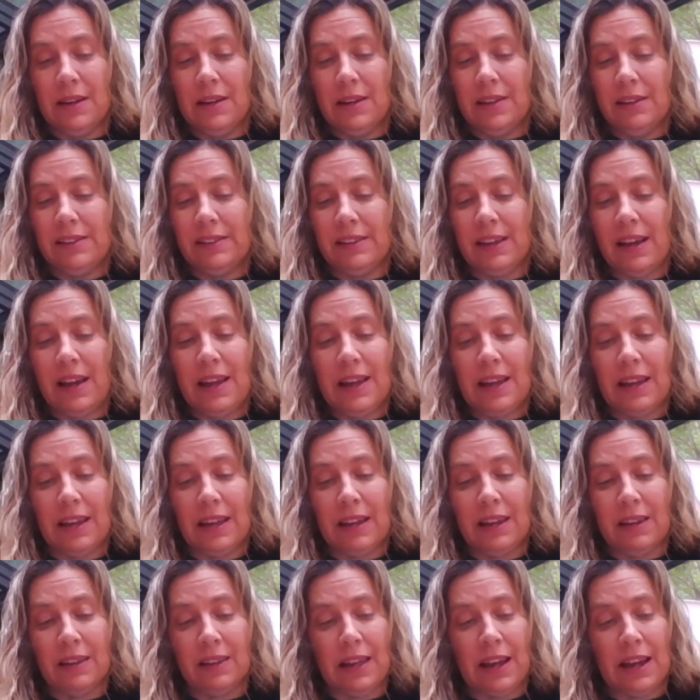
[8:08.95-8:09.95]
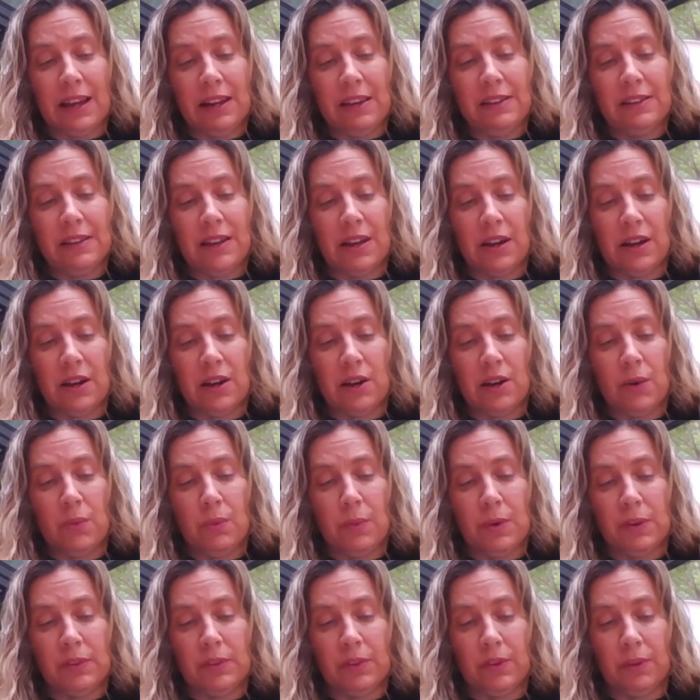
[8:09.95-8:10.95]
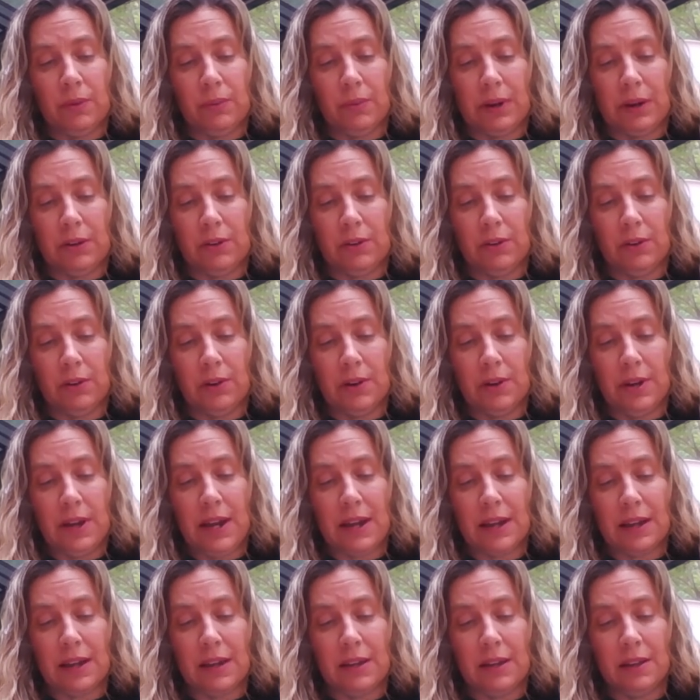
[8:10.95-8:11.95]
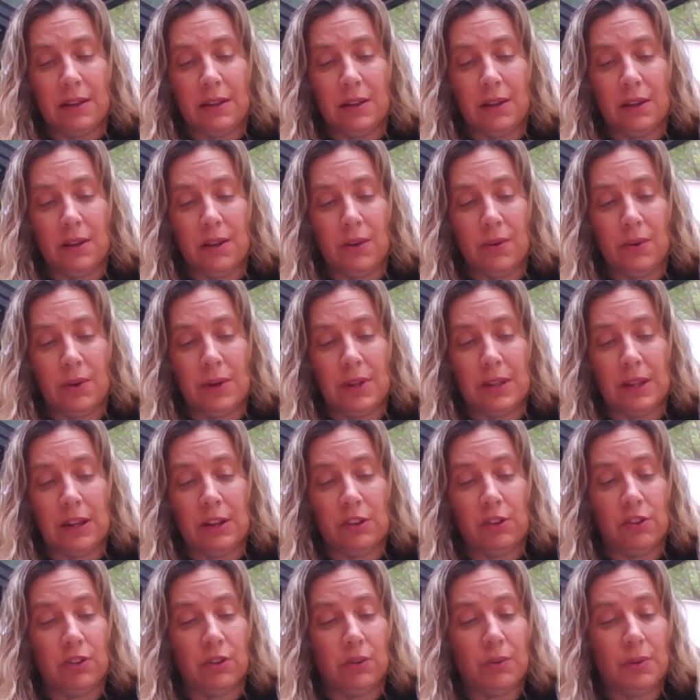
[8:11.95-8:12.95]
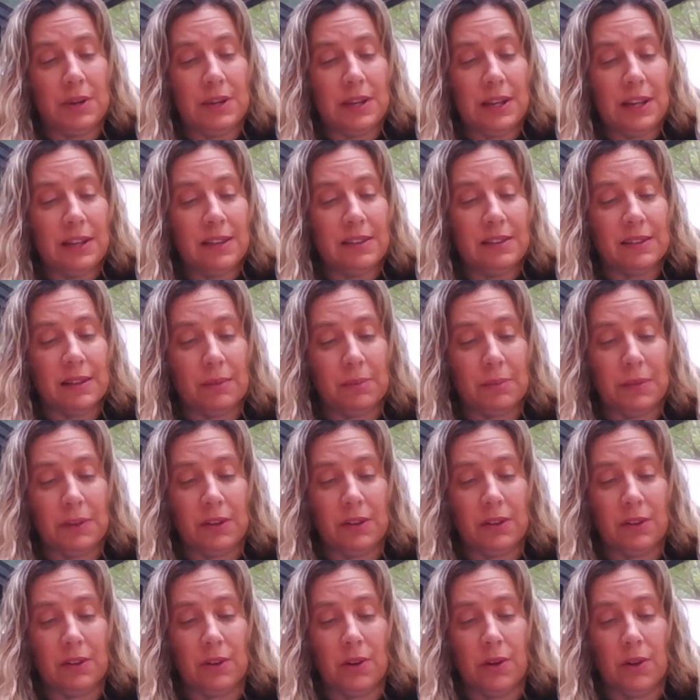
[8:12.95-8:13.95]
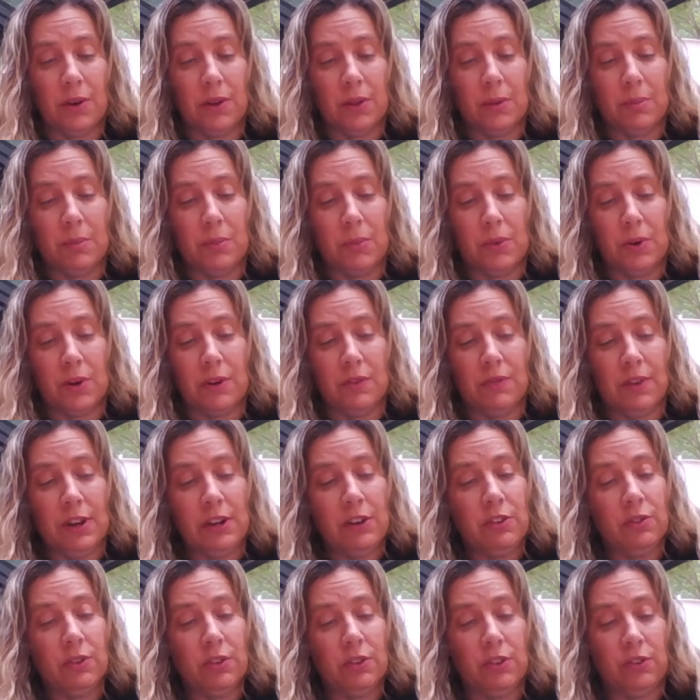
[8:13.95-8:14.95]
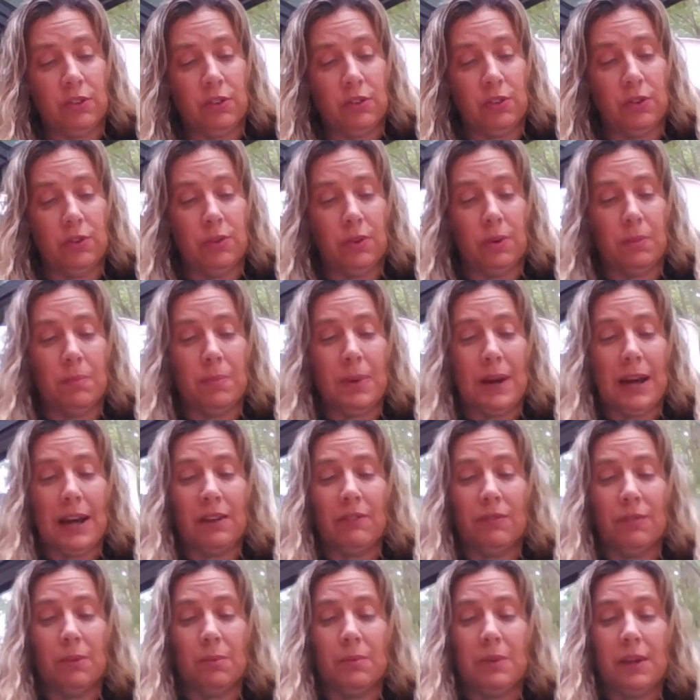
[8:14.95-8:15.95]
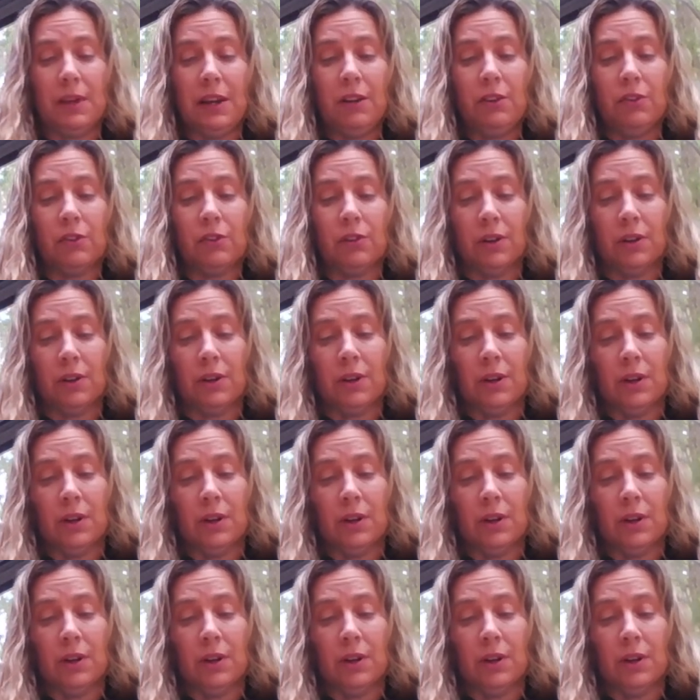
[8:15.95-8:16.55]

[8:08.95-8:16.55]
Sighing, Gladys hung a whistle around her neck, knowing that she would need something to call the more adventurous children back from danger.